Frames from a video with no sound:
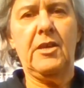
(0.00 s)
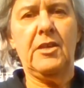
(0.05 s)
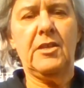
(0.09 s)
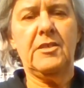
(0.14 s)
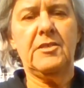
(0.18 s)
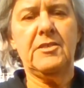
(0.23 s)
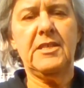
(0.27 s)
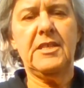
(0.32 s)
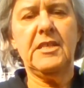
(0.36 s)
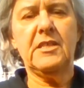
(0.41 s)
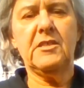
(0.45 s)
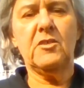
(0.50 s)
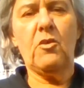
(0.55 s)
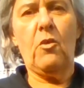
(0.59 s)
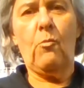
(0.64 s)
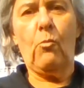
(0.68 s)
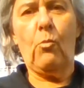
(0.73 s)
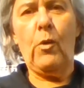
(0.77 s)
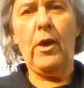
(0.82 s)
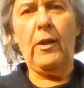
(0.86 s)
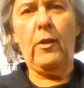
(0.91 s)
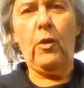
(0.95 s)
See, it's
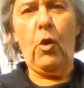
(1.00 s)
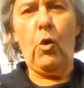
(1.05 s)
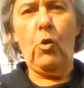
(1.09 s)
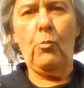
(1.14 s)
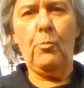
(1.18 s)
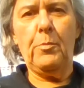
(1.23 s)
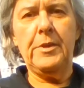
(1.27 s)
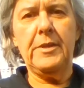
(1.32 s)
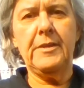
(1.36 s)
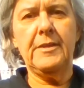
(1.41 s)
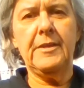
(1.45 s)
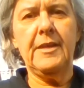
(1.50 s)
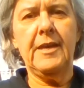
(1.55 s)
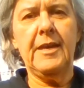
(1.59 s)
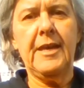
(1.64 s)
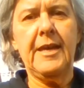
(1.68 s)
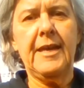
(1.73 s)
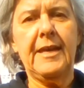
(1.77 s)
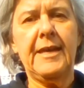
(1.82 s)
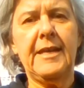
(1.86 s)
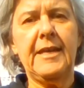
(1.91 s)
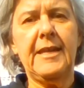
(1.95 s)
well opened.
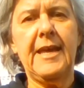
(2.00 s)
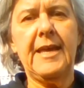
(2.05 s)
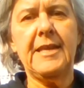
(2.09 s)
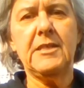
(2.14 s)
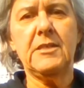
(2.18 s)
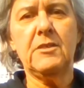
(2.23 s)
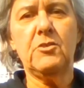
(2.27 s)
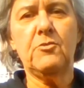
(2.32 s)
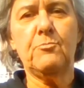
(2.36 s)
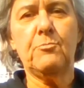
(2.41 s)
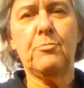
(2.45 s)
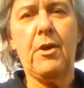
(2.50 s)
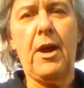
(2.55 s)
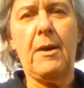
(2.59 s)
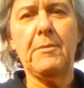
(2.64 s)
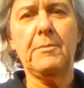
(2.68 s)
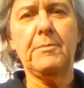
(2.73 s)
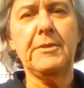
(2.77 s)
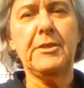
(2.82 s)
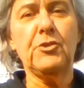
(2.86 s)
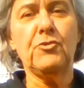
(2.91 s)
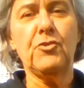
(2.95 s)
It has
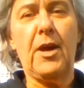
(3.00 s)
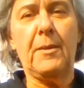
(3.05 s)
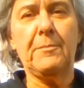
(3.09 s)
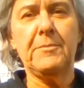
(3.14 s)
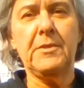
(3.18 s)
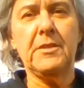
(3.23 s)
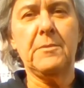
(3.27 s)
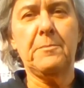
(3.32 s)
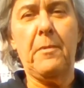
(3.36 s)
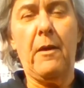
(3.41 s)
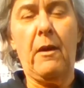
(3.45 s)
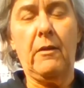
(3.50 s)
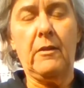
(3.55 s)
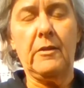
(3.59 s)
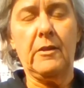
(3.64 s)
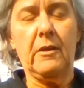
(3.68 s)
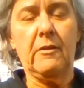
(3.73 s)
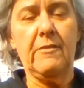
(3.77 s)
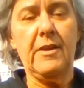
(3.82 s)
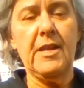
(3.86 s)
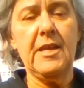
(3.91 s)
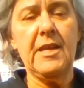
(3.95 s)
probably dropped its pollen
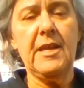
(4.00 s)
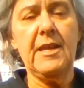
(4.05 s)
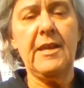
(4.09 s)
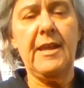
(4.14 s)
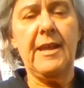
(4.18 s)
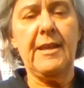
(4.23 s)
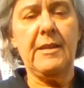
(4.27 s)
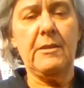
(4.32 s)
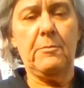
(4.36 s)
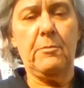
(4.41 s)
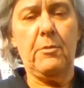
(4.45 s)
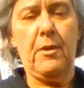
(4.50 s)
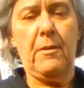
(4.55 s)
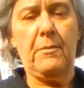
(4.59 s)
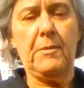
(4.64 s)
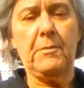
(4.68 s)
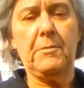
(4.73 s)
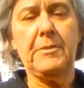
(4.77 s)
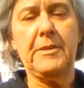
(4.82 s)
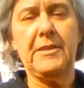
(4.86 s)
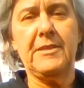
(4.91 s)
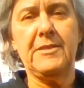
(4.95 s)
already, and it's
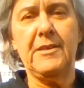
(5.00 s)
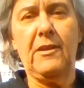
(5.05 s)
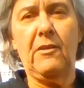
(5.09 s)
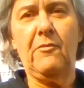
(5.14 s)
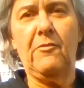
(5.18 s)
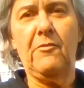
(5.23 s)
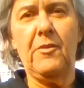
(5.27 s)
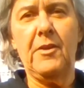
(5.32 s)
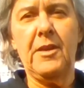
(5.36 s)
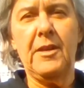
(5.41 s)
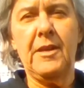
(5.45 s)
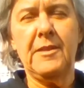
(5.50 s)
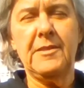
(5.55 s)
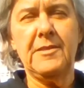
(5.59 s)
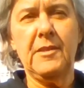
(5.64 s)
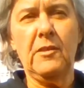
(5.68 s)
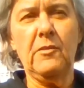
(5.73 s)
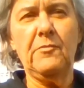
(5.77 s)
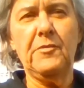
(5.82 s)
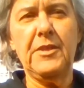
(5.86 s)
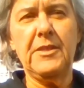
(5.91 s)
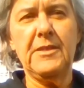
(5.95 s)
probably
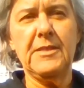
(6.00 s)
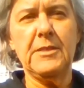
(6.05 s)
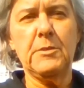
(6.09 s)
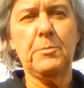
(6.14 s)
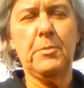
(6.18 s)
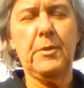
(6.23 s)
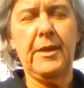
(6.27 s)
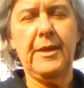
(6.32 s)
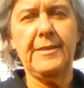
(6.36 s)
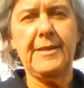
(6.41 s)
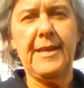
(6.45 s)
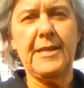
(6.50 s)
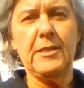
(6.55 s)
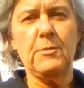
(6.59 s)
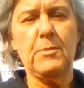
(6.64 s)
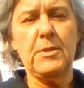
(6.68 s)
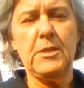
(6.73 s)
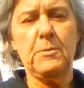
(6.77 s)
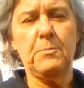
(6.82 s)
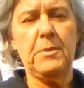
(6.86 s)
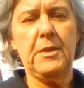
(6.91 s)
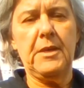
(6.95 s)
selfing this plant as we
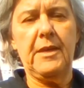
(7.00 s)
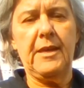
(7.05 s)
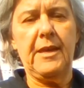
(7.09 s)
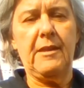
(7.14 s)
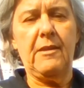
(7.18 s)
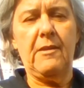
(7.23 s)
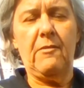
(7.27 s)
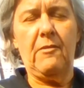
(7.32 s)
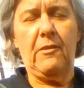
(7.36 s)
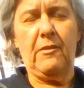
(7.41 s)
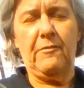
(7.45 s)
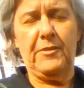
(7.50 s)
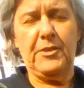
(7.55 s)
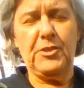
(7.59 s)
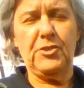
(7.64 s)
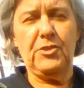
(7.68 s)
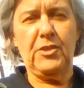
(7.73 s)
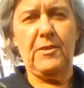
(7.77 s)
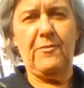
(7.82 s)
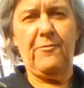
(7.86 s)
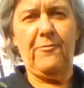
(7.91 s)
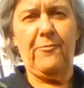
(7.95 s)
speak, and it'll
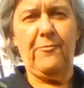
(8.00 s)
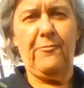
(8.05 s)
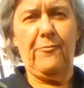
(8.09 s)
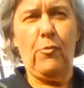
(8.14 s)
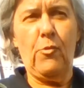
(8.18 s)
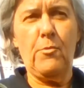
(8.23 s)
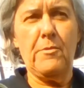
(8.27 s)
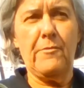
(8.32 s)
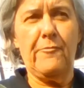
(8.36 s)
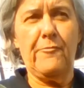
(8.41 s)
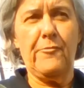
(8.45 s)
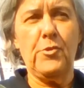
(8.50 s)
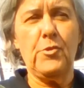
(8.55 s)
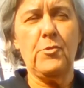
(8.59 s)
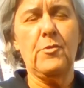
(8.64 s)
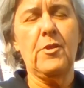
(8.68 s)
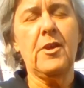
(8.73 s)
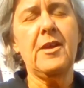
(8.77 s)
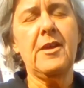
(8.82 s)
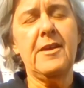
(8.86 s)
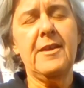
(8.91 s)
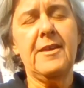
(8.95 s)
eventually form a fruit
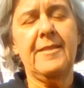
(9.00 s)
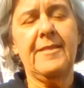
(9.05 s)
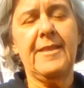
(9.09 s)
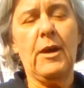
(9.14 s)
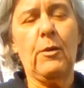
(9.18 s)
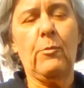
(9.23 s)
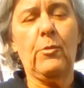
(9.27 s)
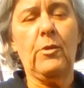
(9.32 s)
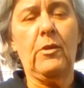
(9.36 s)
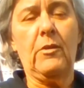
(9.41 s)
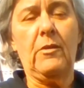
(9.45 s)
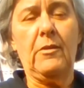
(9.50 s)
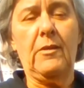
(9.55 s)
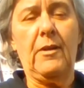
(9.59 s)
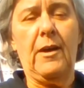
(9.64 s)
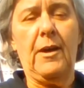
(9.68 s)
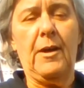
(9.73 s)
that we'll